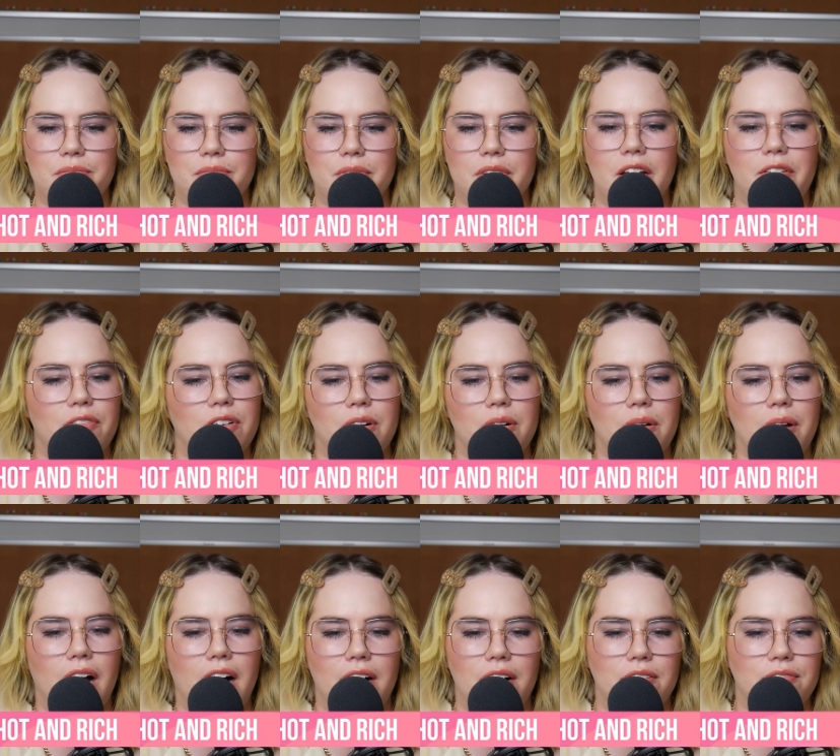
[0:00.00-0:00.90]
Never
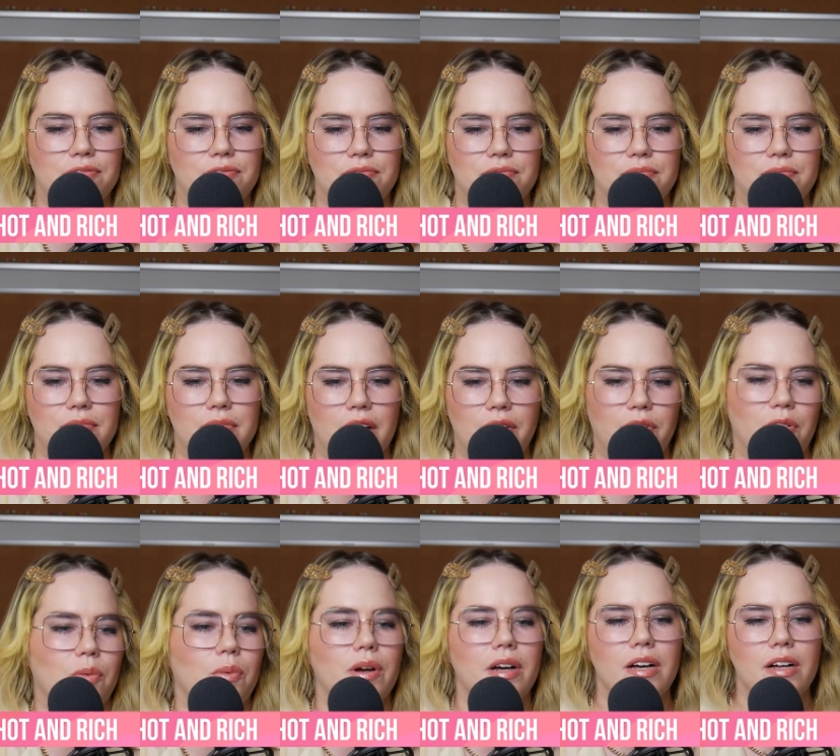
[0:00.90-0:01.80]
have,
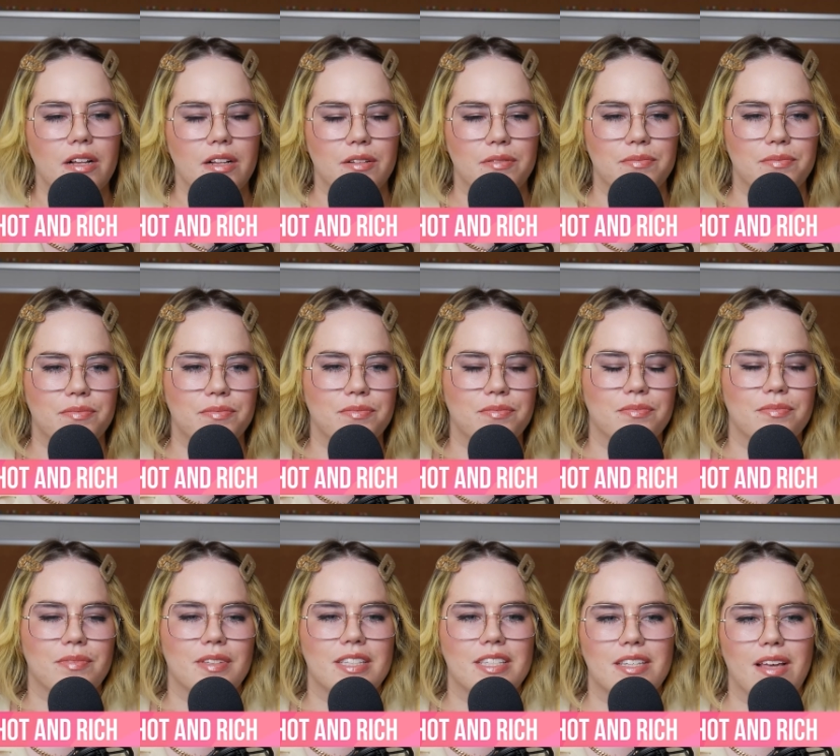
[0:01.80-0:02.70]
never will.
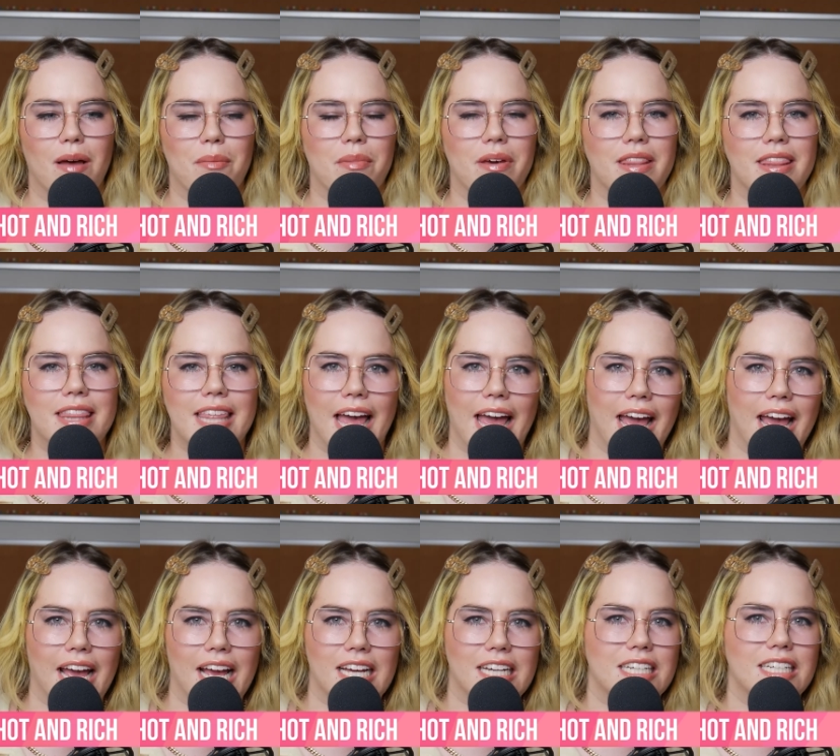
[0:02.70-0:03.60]
It's not my
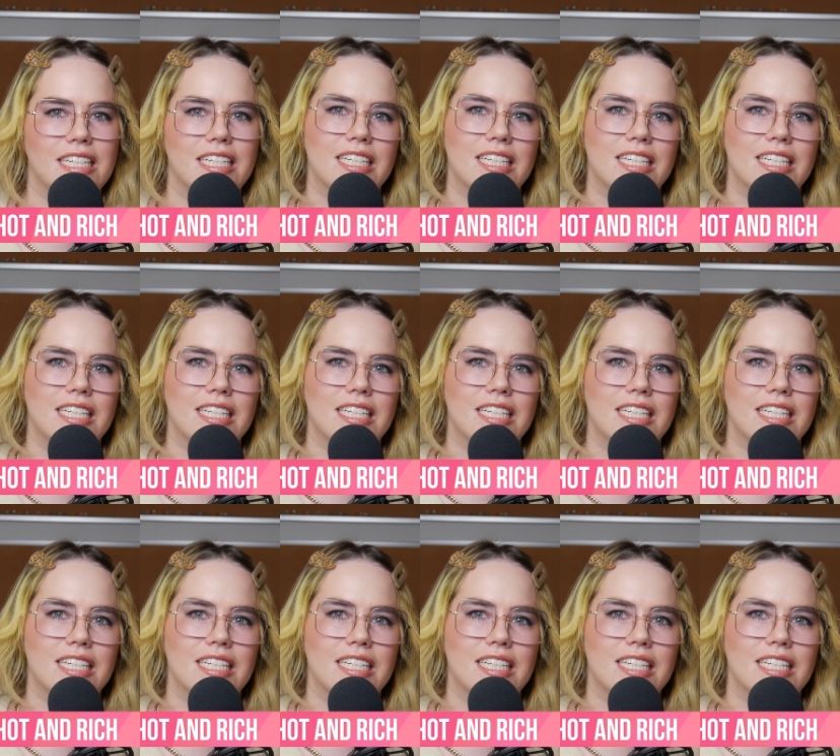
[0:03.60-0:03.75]
thing.